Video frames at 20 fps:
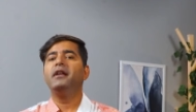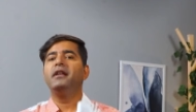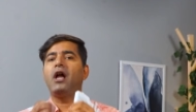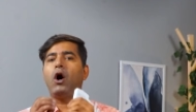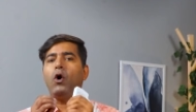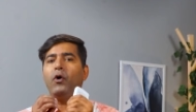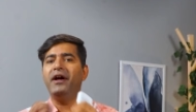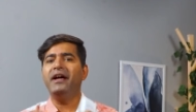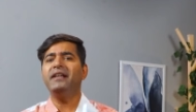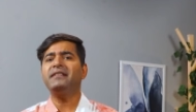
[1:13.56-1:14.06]

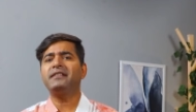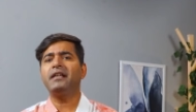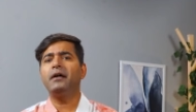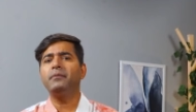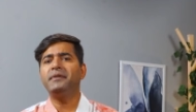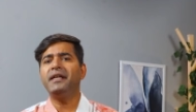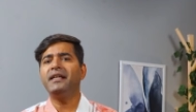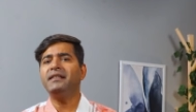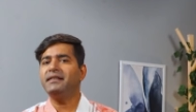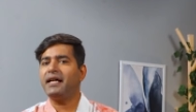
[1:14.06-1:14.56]
Now here's
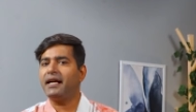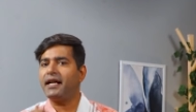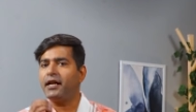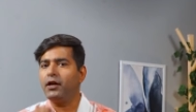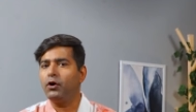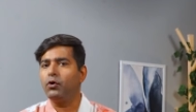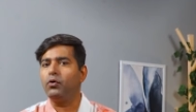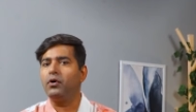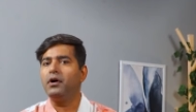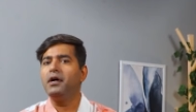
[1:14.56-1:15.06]
something that I
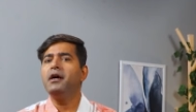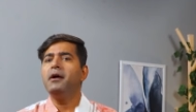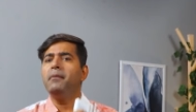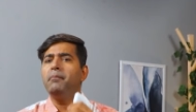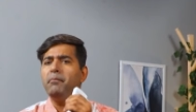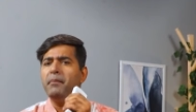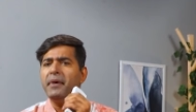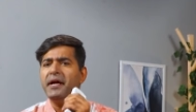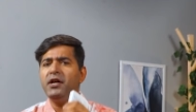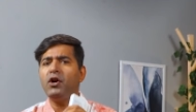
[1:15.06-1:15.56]
know
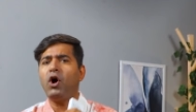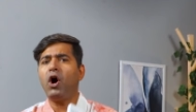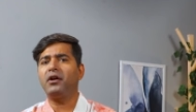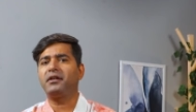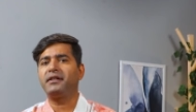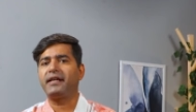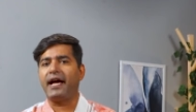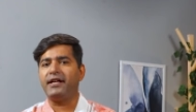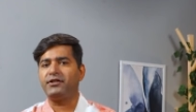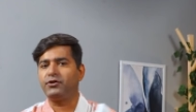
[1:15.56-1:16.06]
may
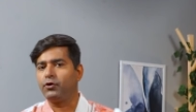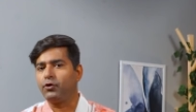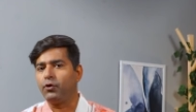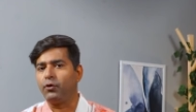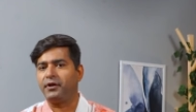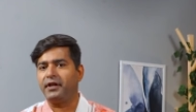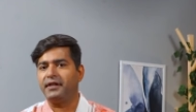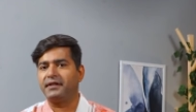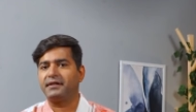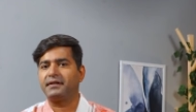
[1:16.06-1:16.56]
not catch your
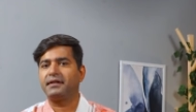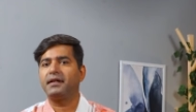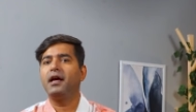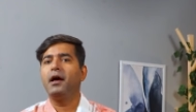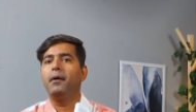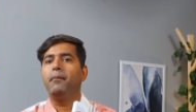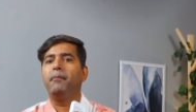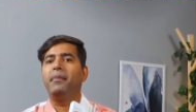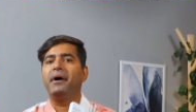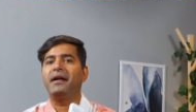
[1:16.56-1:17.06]
notice,
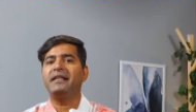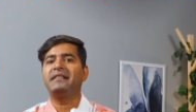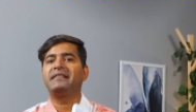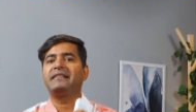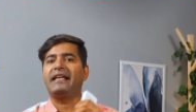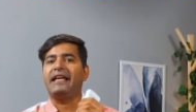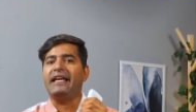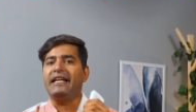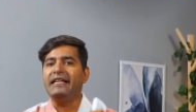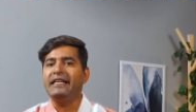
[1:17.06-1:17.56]
but is
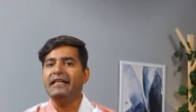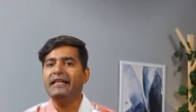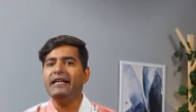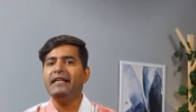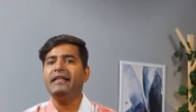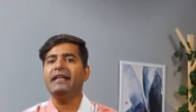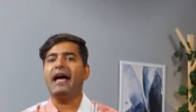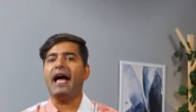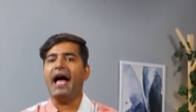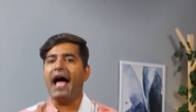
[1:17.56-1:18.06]

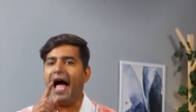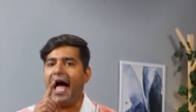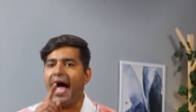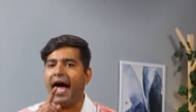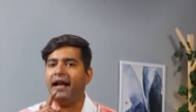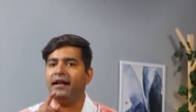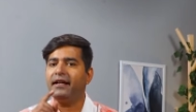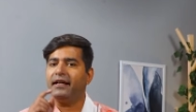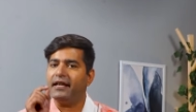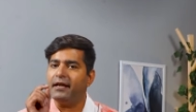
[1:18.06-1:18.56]
indeed
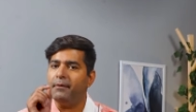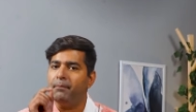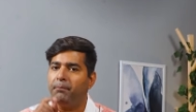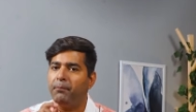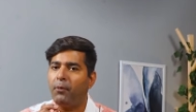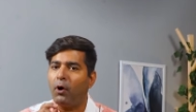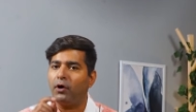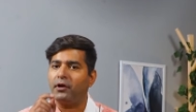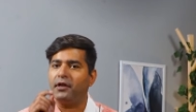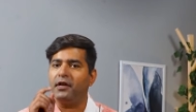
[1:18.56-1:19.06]
an
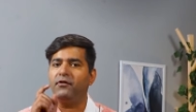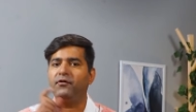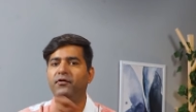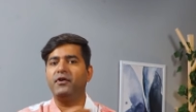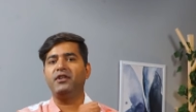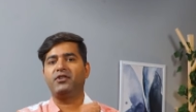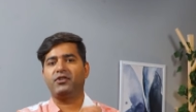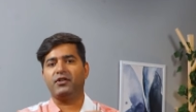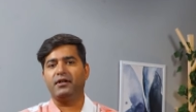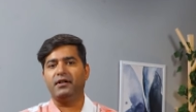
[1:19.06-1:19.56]
important
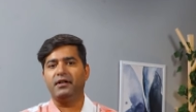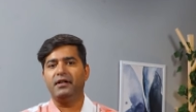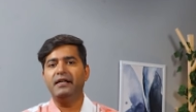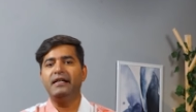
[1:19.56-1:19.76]
feature.